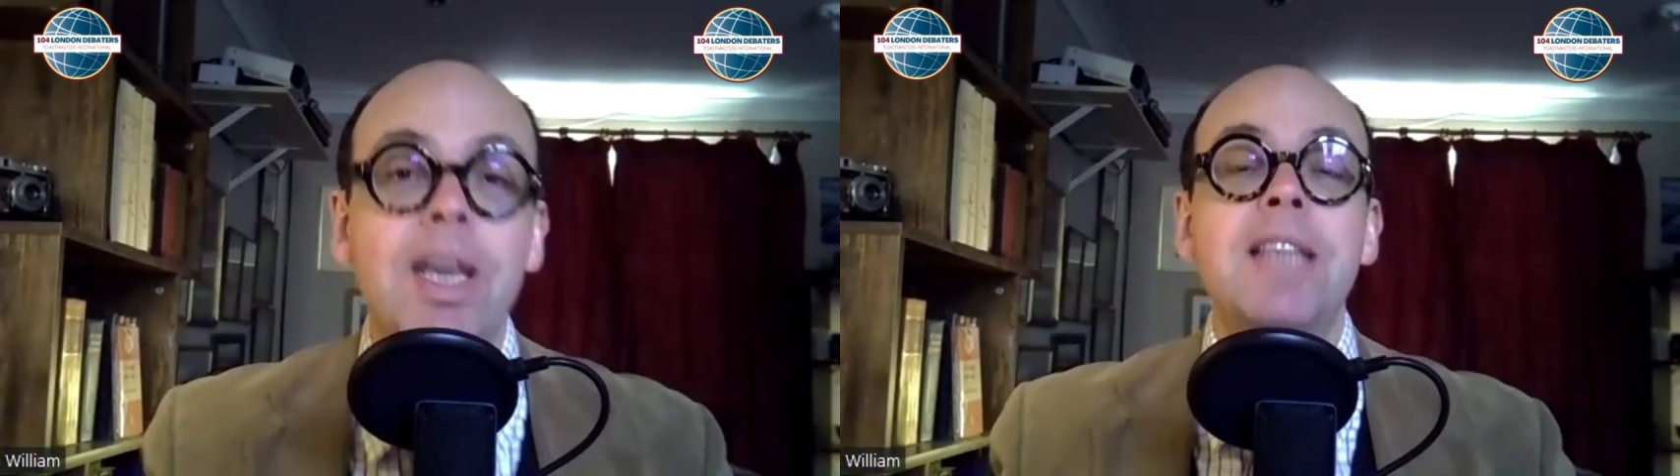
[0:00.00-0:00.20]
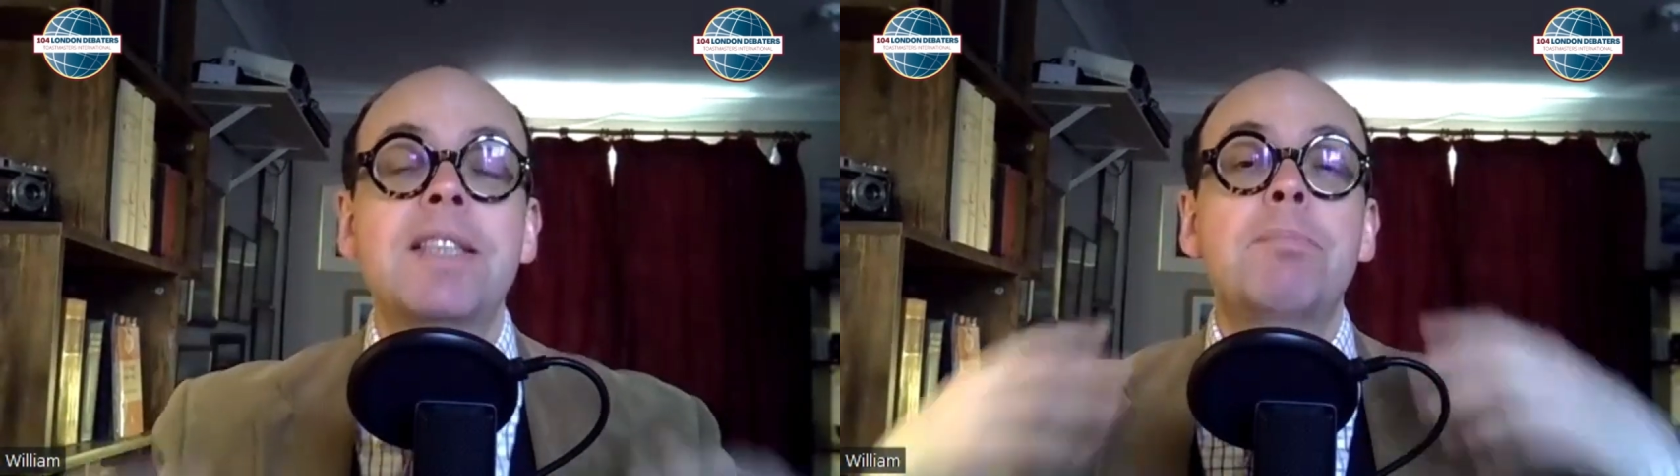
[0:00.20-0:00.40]

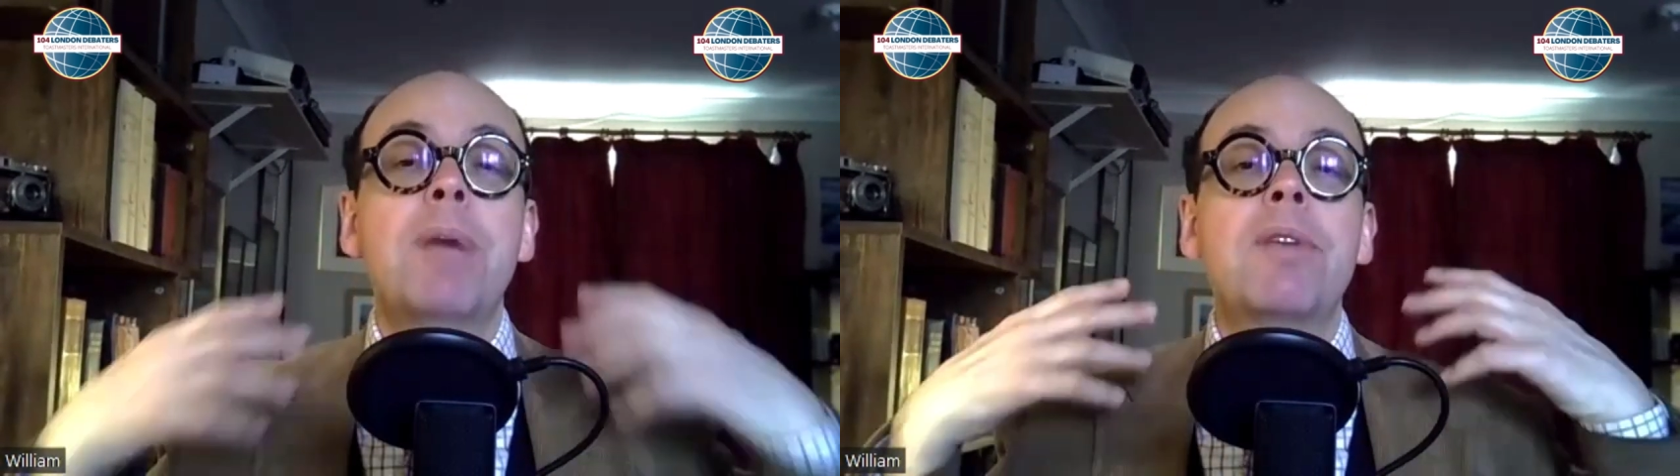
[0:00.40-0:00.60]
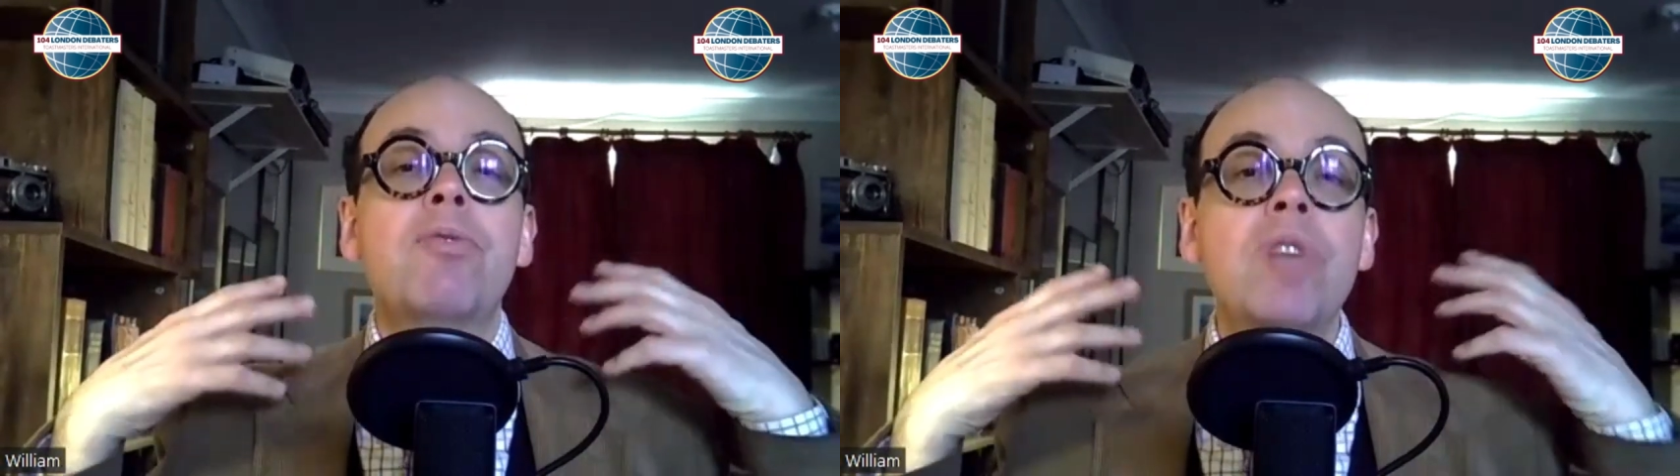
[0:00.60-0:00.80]
It's
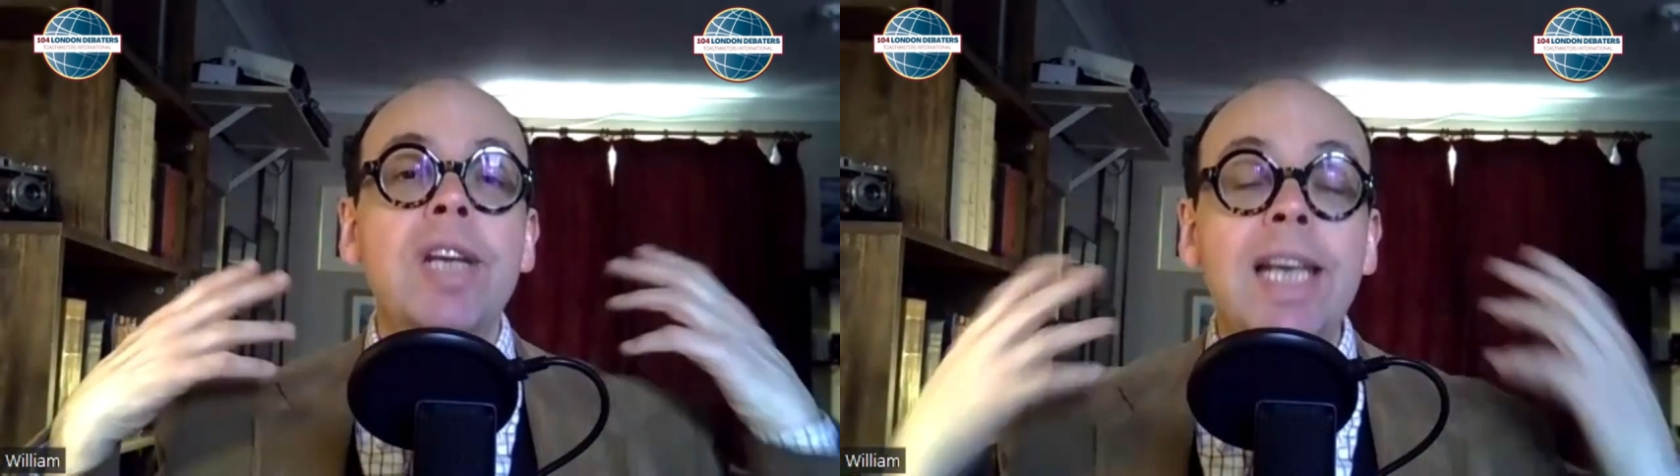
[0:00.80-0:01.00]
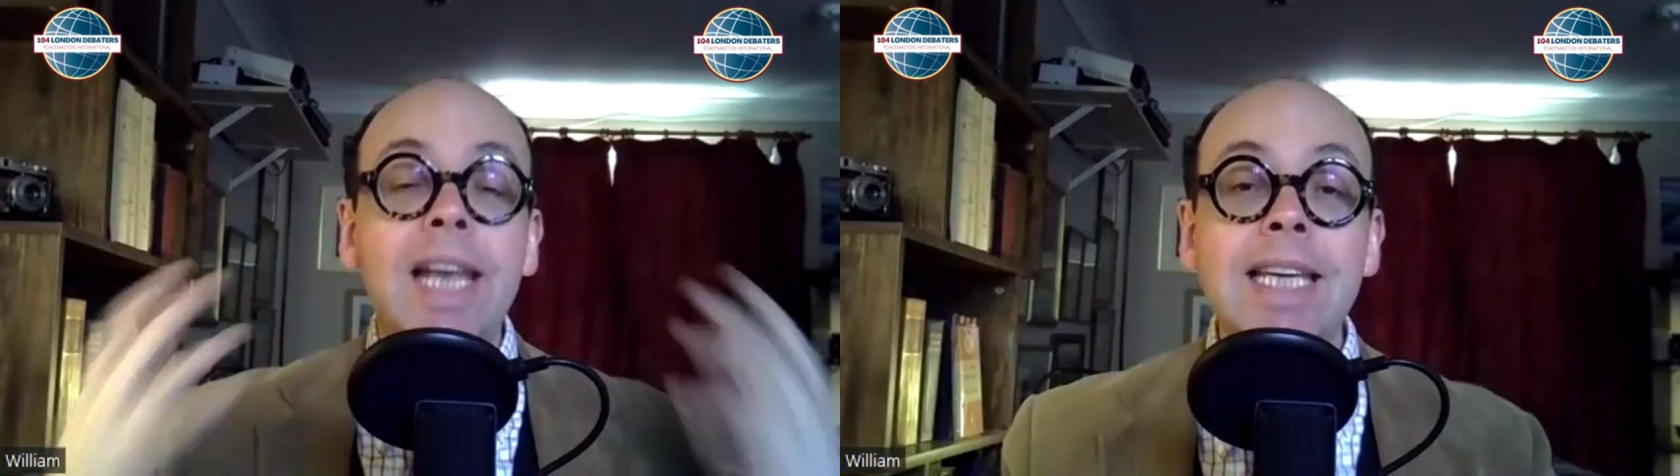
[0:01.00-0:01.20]
about
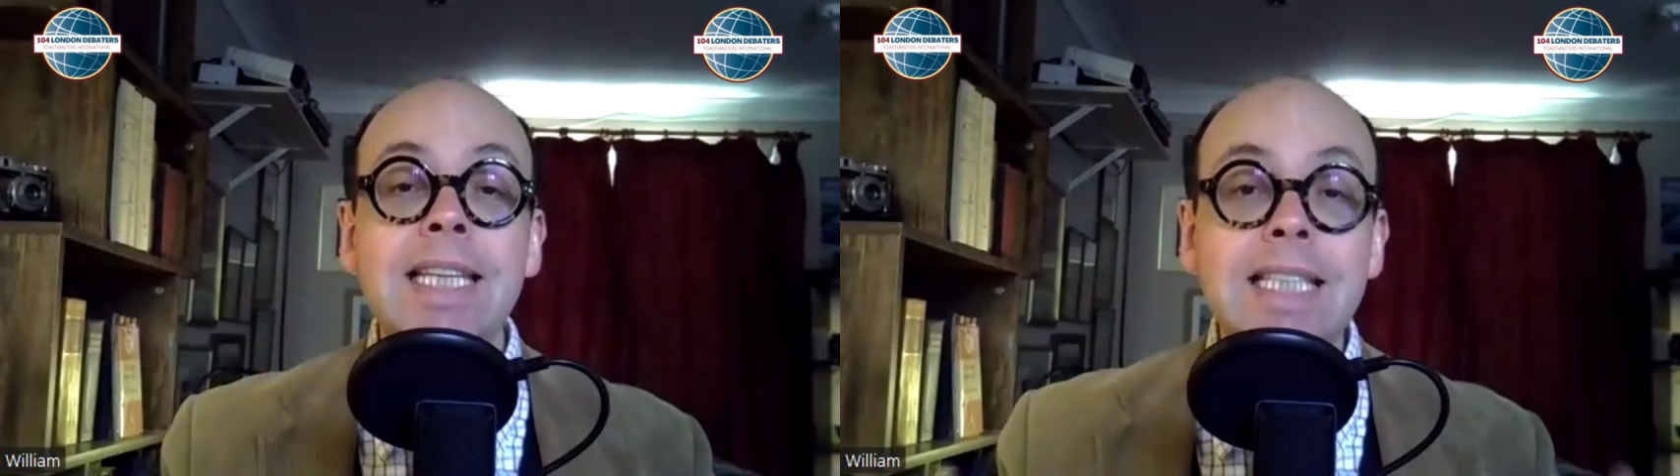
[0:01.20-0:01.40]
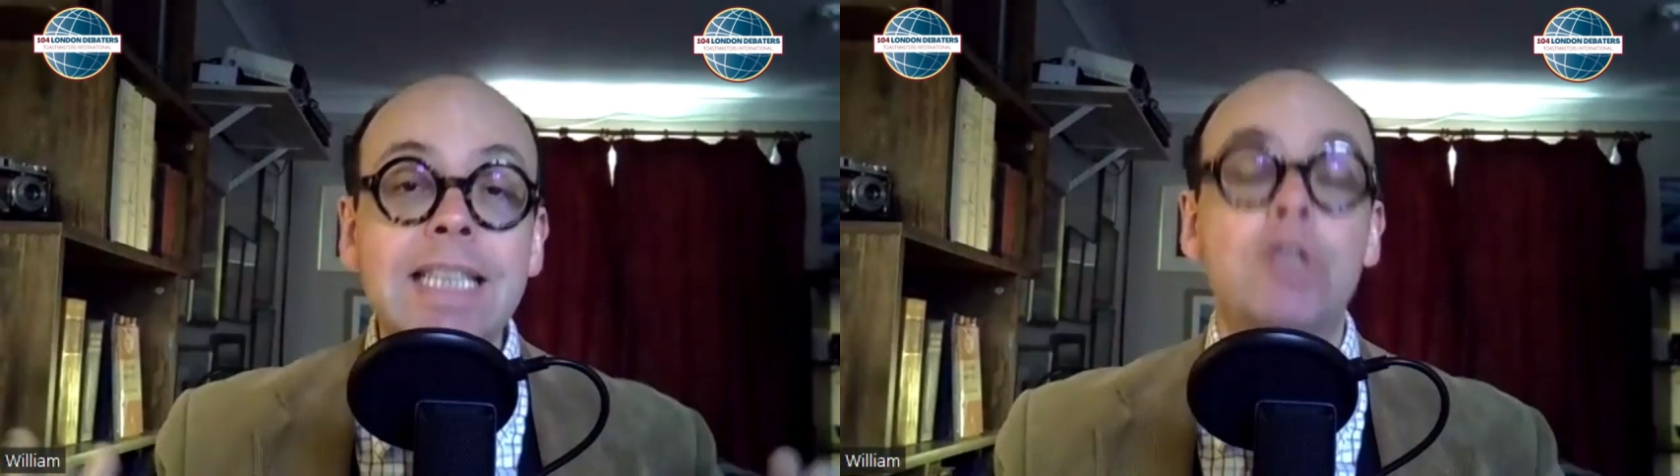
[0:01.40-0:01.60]

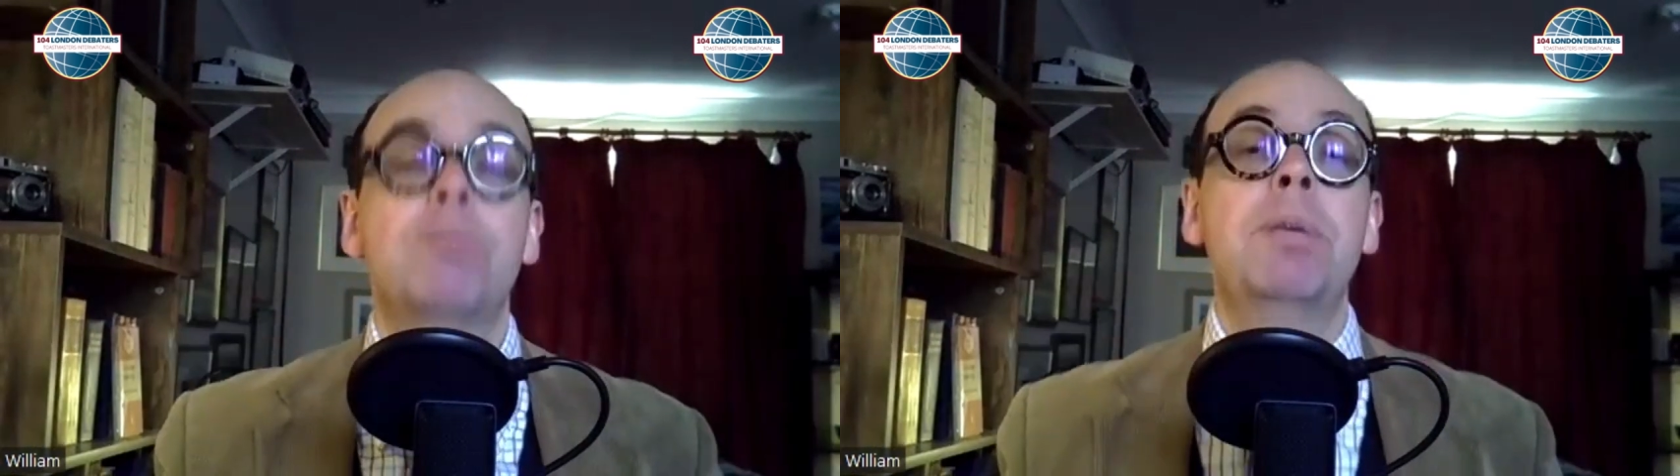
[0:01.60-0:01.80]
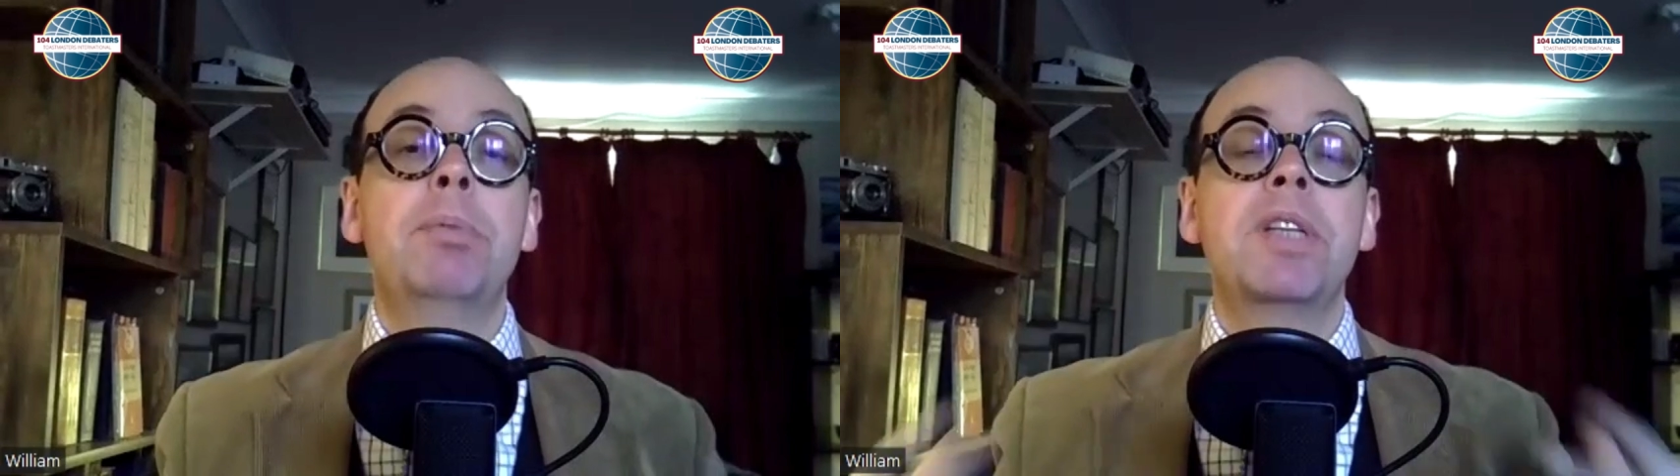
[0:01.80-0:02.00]
relating to people.